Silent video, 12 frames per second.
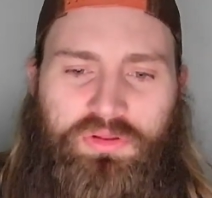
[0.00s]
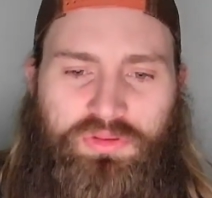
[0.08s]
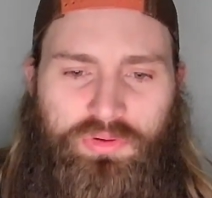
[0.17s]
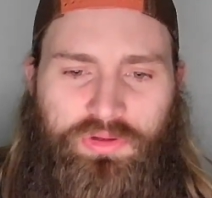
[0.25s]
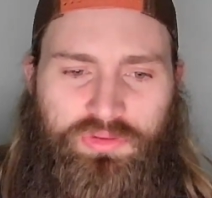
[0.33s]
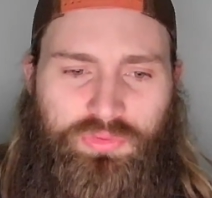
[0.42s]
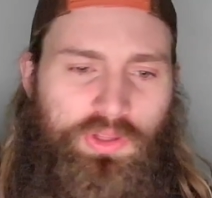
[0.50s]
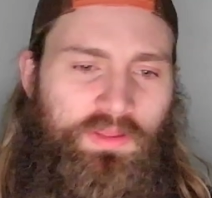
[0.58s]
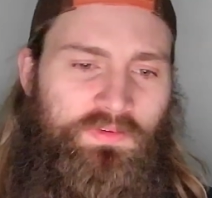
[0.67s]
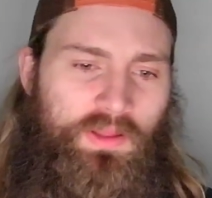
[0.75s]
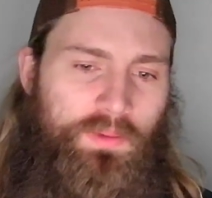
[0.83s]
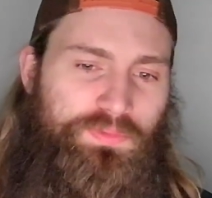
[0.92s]

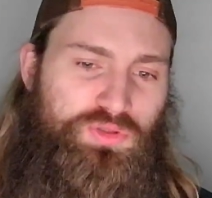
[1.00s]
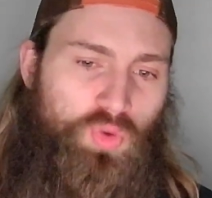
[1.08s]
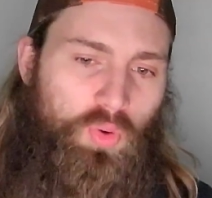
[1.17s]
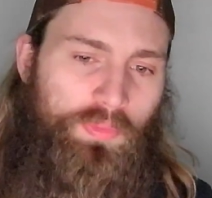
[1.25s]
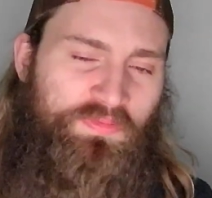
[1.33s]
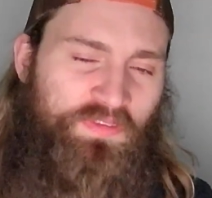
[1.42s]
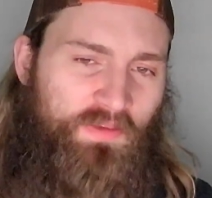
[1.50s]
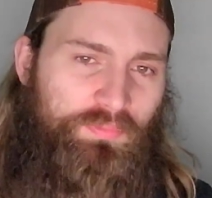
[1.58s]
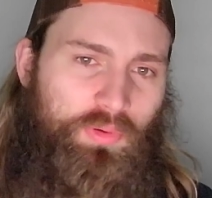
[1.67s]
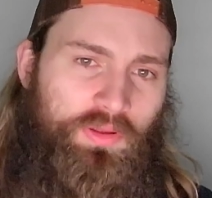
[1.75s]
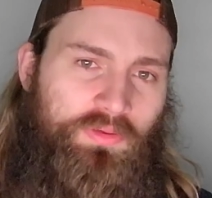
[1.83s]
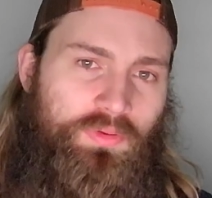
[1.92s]
33, absorbed
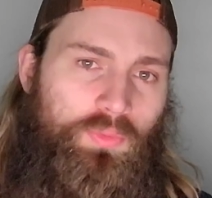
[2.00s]
5.15